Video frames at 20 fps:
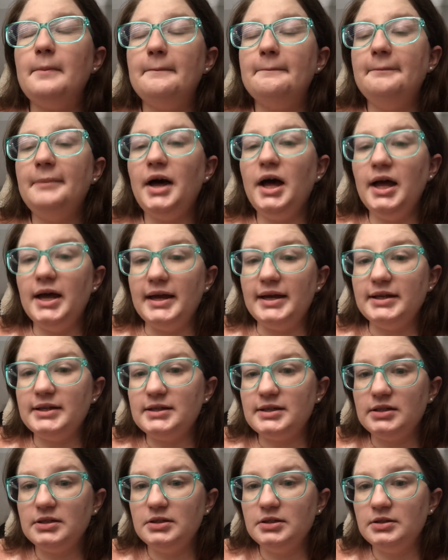But
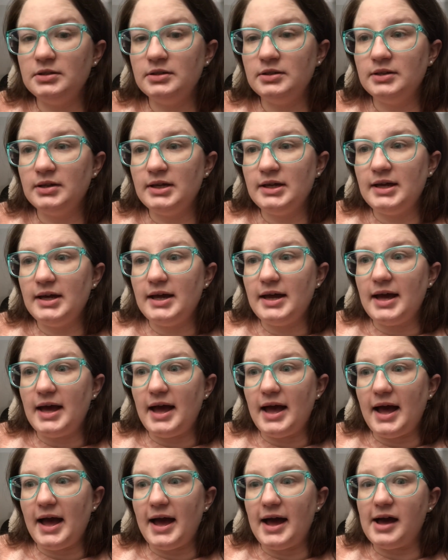
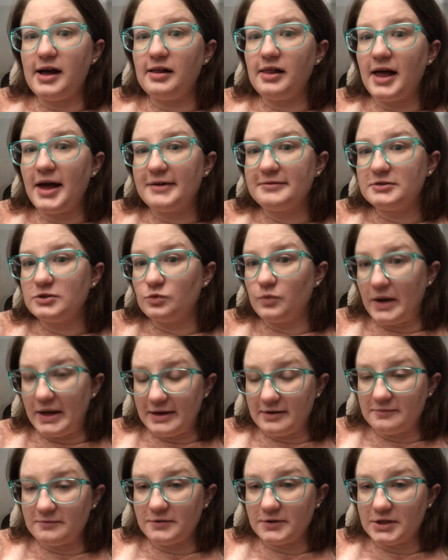I'll have to
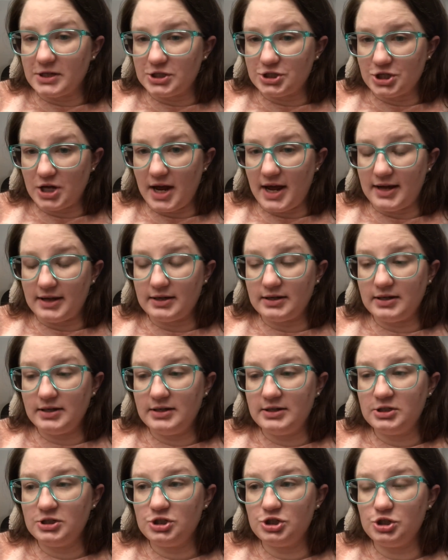wait for the check
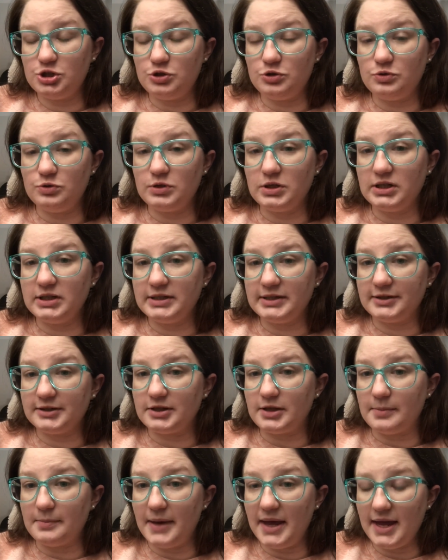to clear
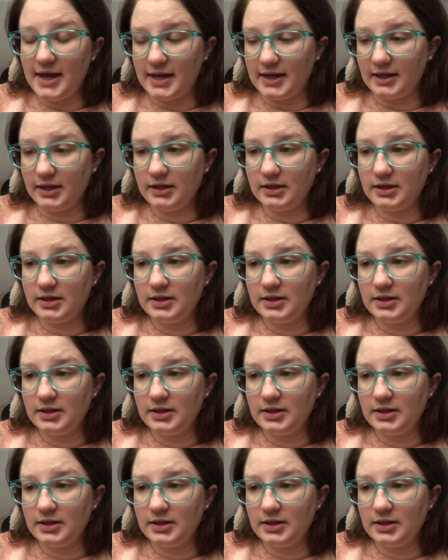the bank